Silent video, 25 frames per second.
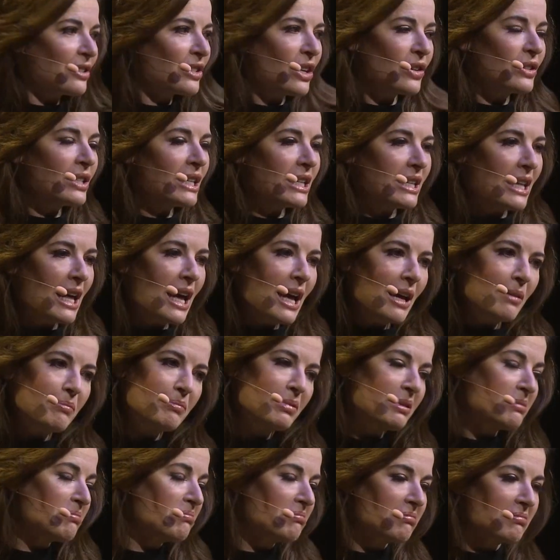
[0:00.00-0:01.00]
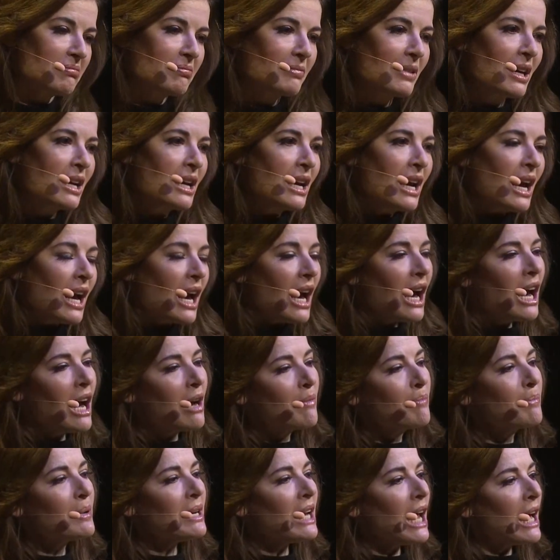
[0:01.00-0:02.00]
I don't eat that,
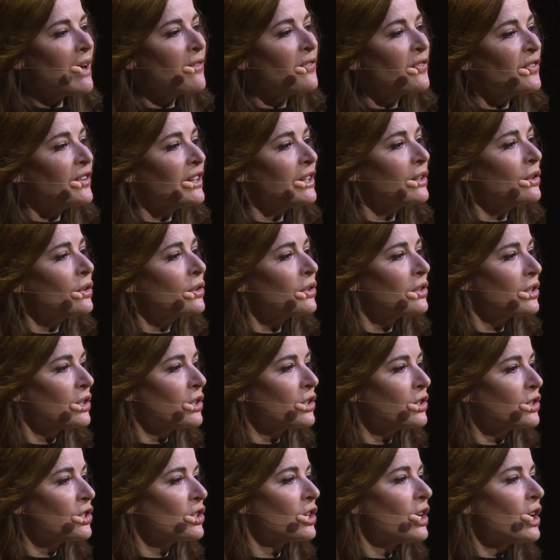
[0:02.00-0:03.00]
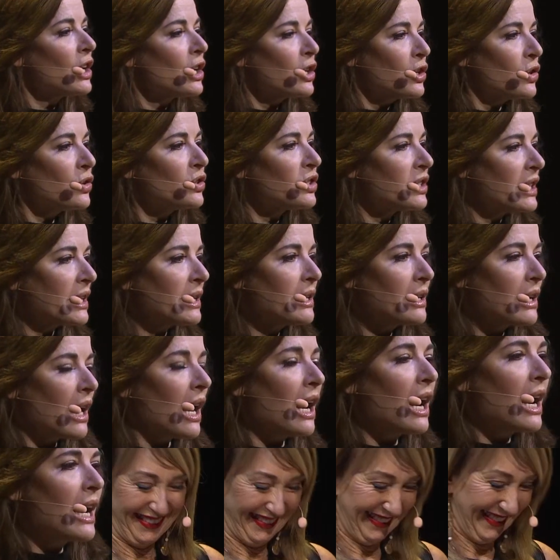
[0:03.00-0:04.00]
but I feel that, you see,
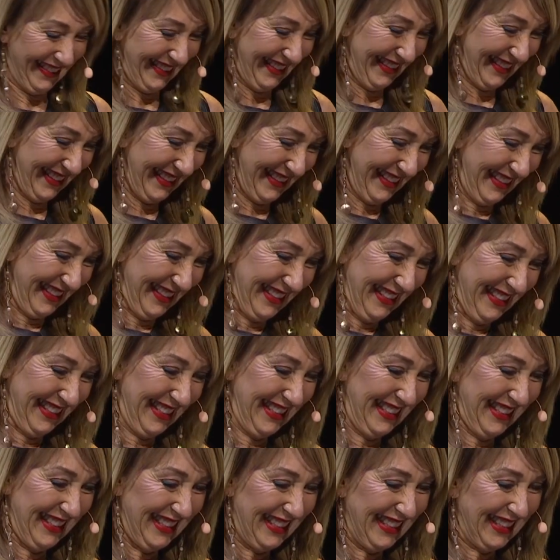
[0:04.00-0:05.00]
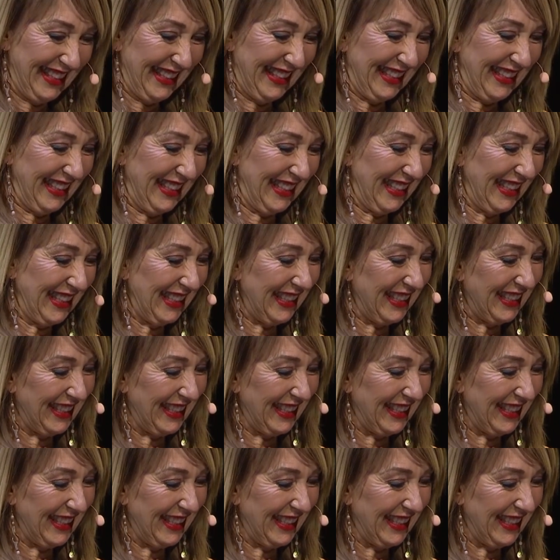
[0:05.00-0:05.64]
I don't feel bad about anything I